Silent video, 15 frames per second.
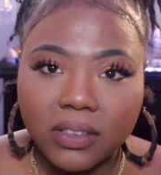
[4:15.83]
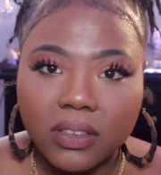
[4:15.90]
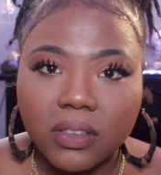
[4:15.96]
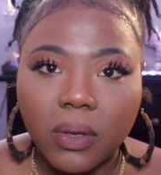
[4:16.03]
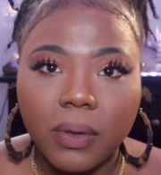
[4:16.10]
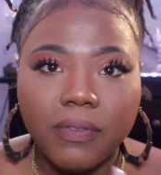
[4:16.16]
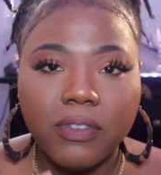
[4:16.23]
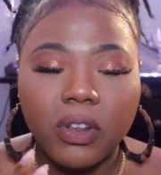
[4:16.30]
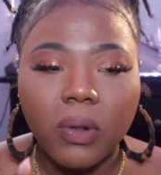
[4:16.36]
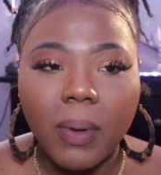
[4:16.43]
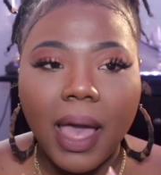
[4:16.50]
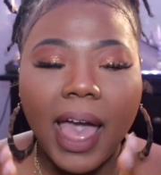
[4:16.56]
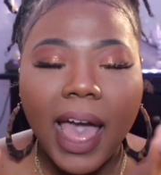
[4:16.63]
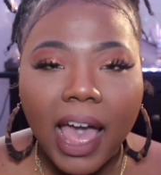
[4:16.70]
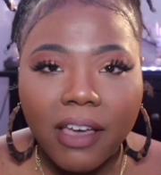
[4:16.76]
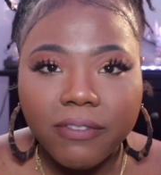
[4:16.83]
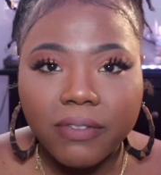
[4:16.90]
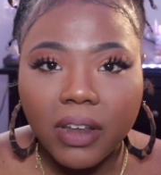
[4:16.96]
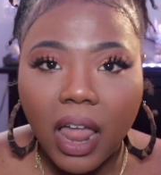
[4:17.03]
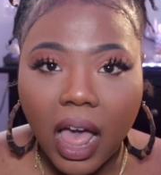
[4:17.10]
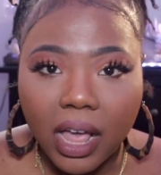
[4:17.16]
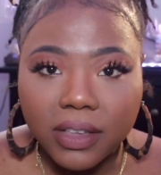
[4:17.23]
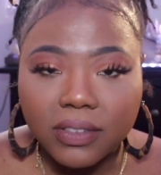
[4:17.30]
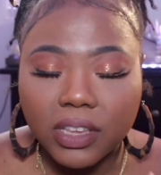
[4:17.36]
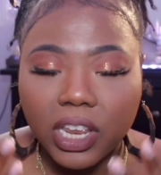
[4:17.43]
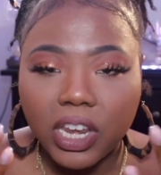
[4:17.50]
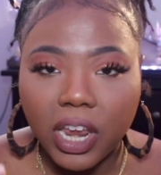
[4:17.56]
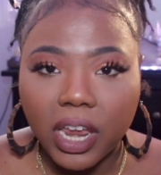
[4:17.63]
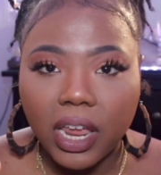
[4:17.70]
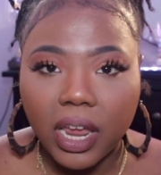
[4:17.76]
So if you don't have locks
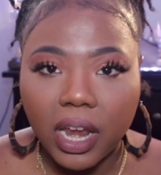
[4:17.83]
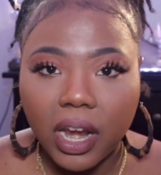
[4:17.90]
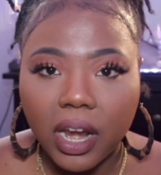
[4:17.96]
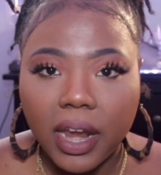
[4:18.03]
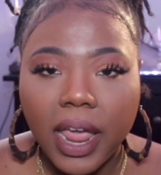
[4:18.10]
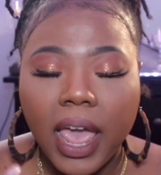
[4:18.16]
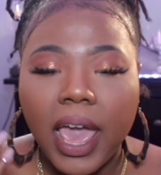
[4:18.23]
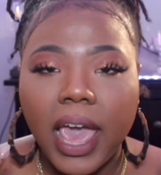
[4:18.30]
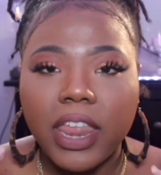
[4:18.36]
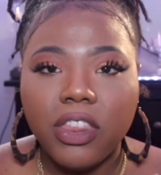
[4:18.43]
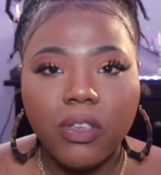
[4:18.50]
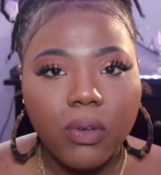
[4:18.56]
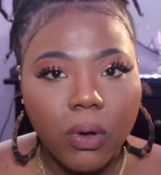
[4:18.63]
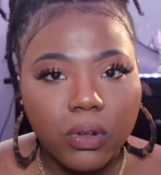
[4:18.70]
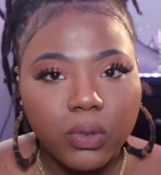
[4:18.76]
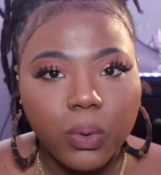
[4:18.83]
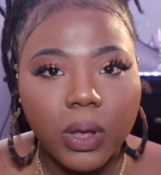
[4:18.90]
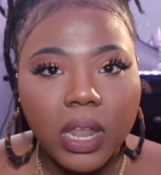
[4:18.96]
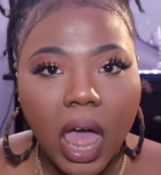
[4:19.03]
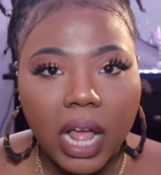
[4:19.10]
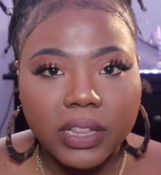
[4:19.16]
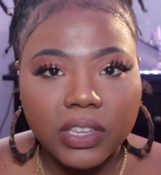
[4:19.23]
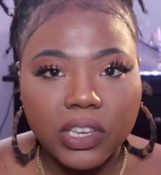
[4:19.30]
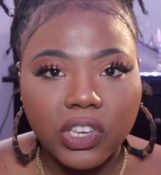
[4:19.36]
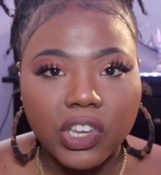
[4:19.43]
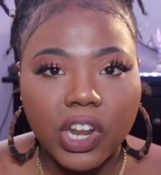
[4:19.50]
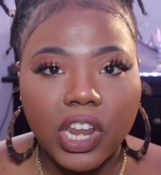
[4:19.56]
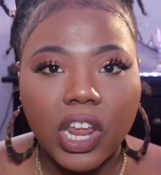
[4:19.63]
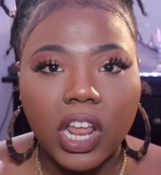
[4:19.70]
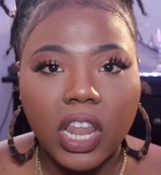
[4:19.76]
in your hair and you go to a
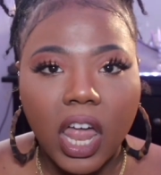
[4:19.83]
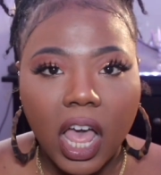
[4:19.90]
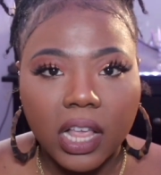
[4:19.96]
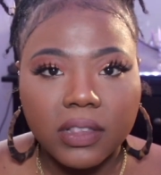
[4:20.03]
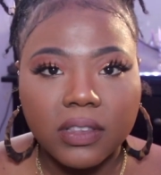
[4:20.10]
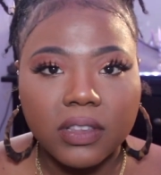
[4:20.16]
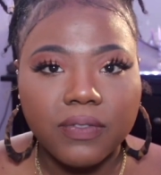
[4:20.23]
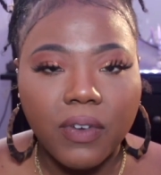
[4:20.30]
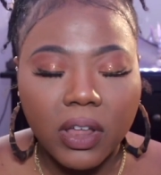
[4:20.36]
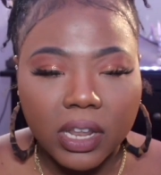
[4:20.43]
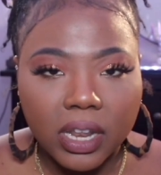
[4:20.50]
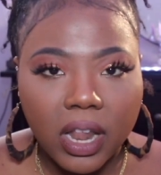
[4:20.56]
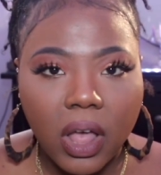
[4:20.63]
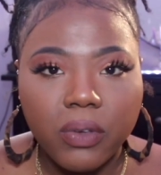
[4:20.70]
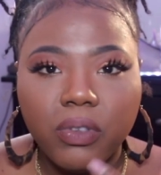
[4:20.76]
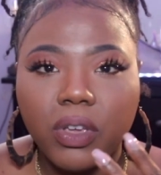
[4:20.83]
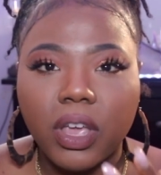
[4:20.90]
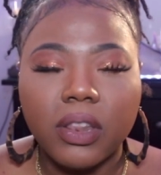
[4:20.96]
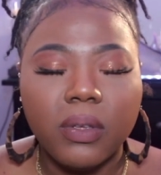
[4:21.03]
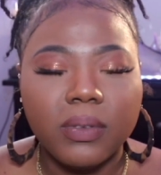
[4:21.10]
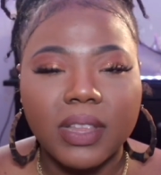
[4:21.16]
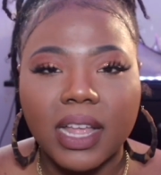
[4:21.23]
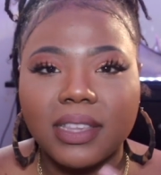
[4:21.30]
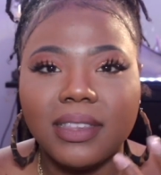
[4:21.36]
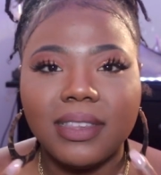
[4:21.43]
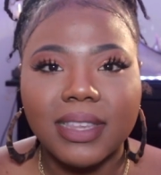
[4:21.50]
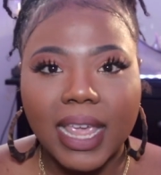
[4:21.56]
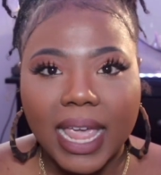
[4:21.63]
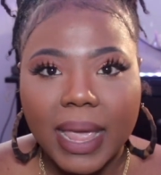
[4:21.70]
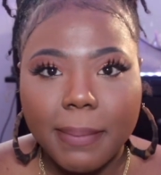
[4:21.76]
loctician and your locks is falling out, you can use that
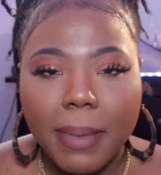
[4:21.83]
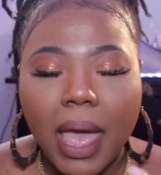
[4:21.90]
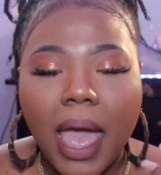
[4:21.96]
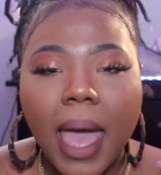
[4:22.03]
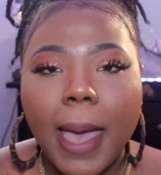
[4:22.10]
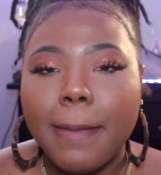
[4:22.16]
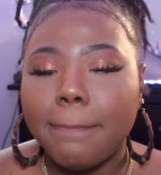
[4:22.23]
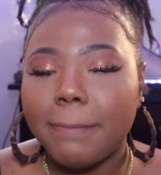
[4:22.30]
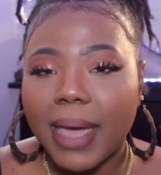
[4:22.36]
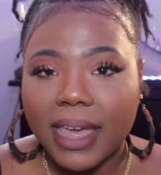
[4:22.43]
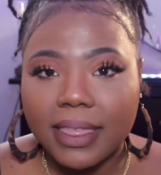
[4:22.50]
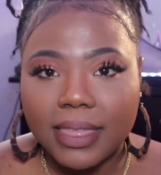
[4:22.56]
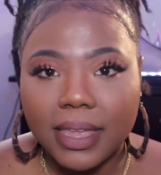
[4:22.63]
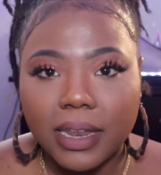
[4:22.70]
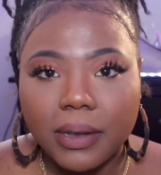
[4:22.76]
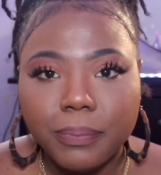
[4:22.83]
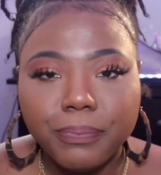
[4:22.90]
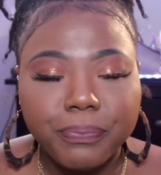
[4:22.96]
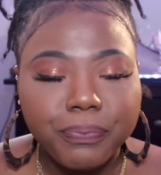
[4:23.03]
same method.